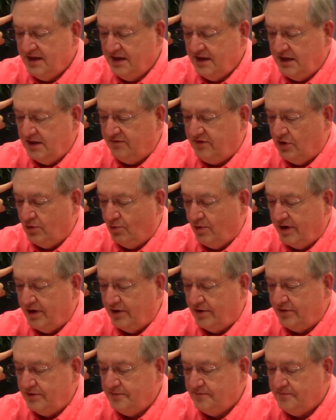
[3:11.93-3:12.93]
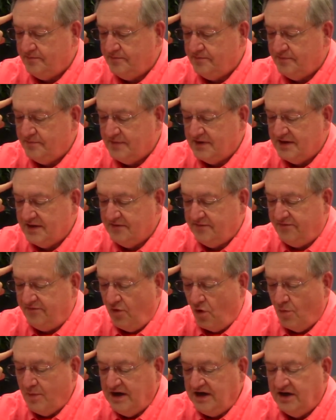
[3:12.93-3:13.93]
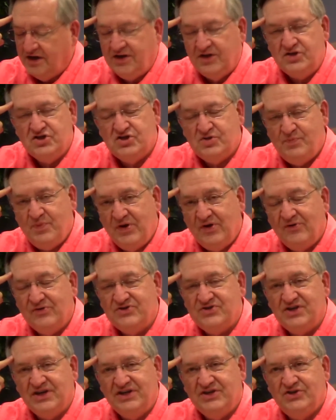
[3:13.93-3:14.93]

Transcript: if you will, forming a conspiracy